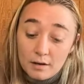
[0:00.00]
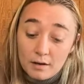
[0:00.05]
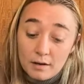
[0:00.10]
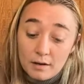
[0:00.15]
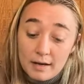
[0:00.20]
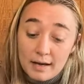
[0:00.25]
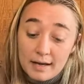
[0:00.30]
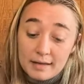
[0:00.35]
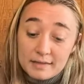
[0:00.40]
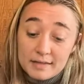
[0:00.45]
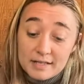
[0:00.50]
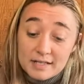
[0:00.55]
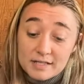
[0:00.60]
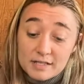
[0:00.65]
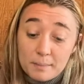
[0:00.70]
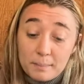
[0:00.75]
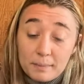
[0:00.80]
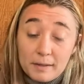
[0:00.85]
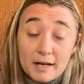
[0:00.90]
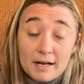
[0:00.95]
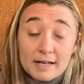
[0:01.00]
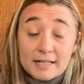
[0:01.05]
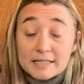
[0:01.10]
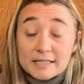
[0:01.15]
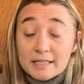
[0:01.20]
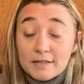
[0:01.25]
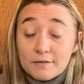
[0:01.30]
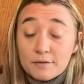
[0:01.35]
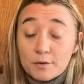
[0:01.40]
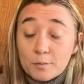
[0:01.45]
And this applies
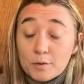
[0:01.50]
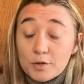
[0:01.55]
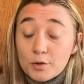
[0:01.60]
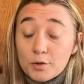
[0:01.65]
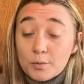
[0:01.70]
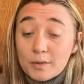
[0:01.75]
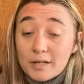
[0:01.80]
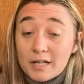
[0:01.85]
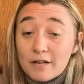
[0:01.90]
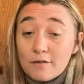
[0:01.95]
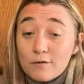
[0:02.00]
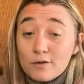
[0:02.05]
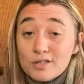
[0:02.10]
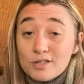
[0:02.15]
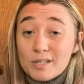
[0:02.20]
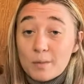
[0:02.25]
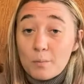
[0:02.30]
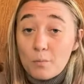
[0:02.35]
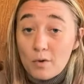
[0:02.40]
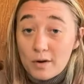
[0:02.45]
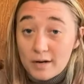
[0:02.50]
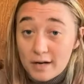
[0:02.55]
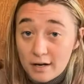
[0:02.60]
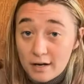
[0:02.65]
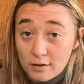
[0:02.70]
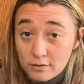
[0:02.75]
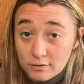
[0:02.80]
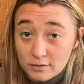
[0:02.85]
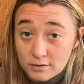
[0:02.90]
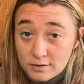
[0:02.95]
even when you're reading for someone
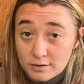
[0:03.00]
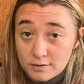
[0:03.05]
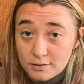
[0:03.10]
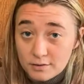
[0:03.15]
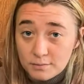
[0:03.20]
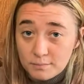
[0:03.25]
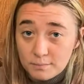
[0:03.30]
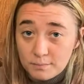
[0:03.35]
else.